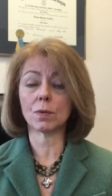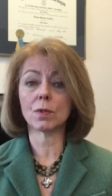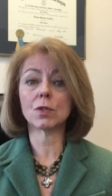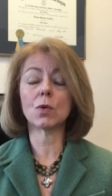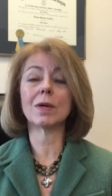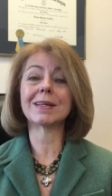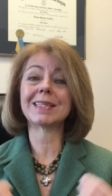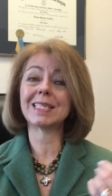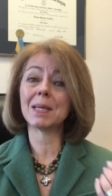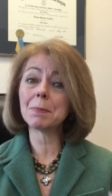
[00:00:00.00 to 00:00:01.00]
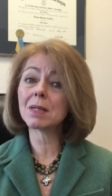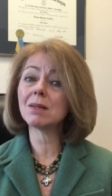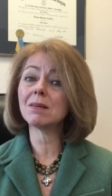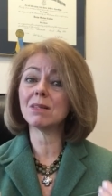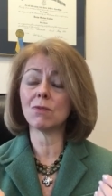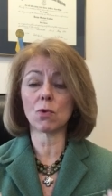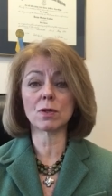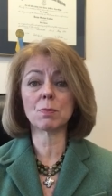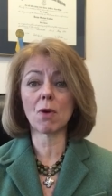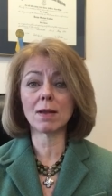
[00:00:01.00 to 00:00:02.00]
So a typical divorce
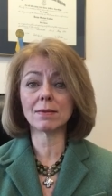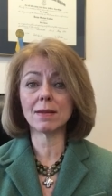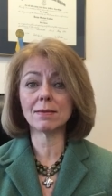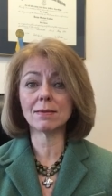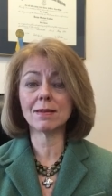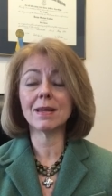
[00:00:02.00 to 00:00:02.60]
process